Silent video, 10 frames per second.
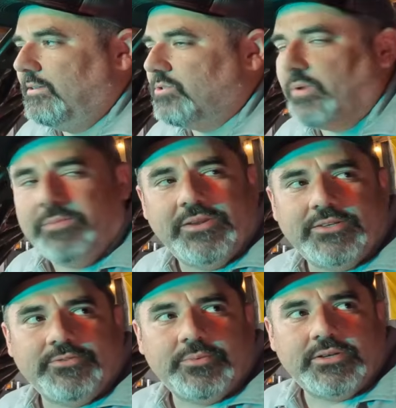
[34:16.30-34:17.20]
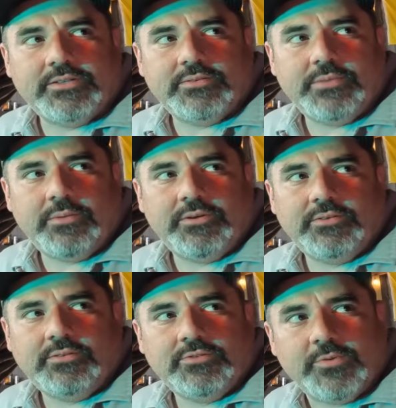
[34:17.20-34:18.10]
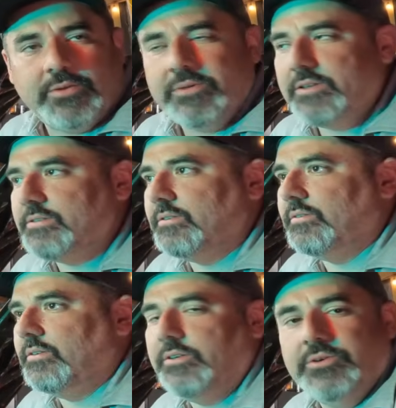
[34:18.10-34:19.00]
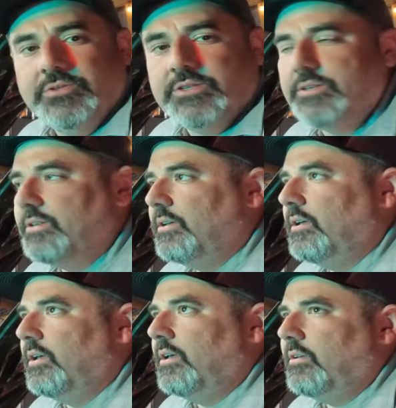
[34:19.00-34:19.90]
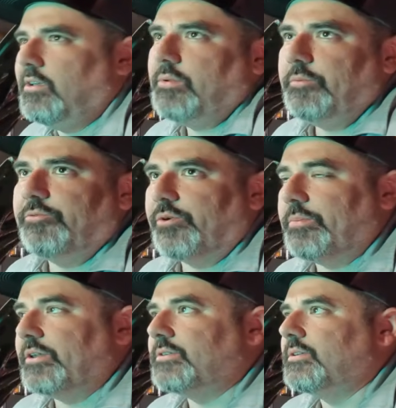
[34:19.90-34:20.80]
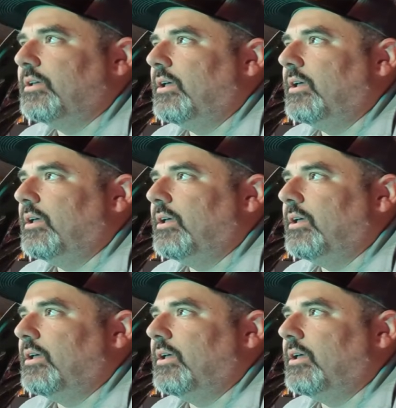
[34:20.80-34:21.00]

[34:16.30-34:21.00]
20 minutes from us, maybe 20 minutes in Houston, and maybe 40 minutes.